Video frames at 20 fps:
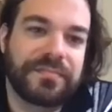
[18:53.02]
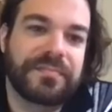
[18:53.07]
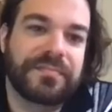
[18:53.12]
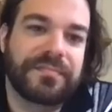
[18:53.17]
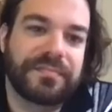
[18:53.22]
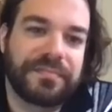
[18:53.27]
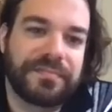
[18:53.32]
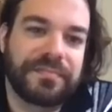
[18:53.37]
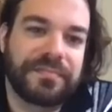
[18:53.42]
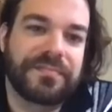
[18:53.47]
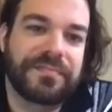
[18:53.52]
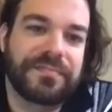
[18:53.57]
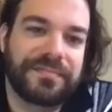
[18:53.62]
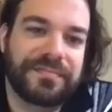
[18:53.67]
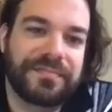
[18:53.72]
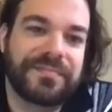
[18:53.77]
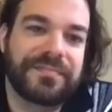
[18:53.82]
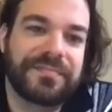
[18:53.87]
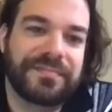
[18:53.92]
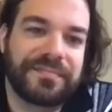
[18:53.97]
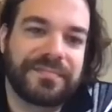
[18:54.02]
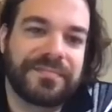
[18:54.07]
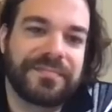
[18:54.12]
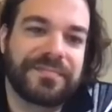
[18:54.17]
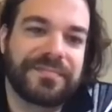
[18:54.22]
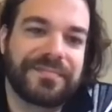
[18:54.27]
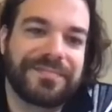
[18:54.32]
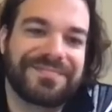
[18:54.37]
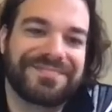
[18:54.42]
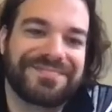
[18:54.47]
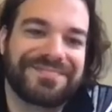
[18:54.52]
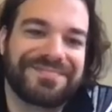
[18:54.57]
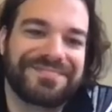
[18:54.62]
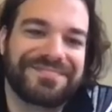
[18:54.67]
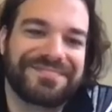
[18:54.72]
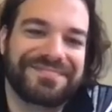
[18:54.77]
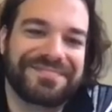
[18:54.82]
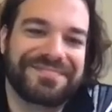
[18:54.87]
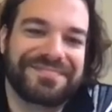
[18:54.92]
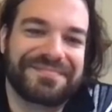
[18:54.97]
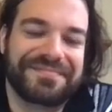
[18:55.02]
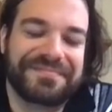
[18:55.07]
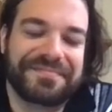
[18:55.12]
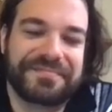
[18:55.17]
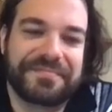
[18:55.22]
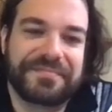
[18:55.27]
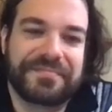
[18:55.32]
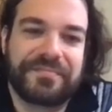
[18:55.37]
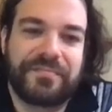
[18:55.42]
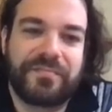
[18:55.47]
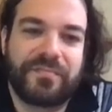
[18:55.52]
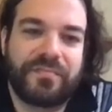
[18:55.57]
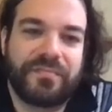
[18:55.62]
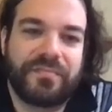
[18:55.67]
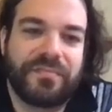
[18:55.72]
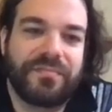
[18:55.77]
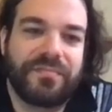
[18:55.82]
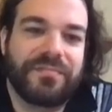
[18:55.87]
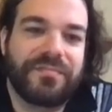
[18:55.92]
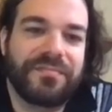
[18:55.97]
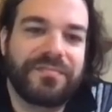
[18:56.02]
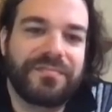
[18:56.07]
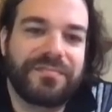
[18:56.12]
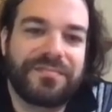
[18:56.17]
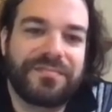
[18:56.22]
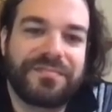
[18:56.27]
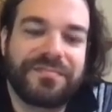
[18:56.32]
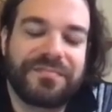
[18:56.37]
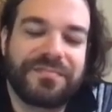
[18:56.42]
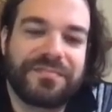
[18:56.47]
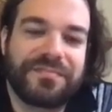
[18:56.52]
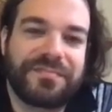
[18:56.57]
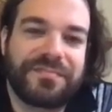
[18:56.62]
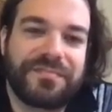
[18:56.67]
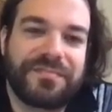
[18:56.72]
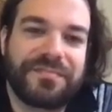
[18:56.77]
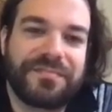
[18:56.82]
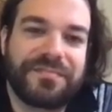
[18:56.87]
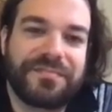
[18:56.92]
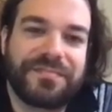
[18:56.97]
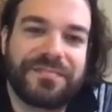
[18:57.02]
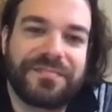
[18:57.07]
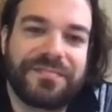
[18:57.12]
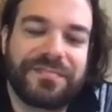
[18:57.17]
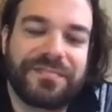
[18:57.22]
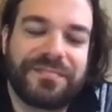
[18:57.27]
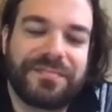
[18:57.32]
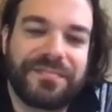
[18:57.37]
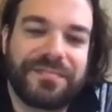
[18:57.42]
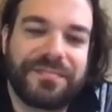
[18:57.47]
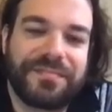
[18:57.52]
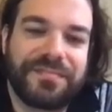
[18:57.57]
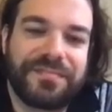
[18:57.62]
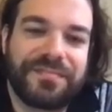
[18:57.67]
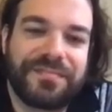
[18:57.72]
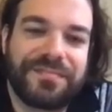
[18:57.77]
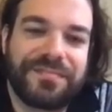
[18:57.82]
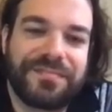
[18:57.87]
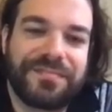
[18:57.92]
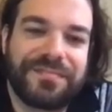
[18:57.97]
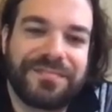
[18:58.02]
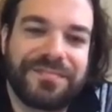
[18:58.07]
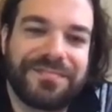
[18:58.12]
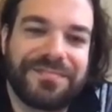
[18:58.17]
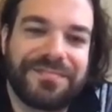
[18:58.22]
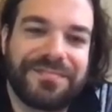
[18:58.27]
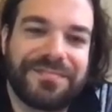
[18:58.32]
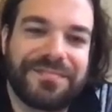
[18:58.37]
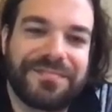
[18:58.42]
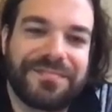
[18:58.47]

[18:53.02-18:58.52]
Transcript: This person isn't speaking.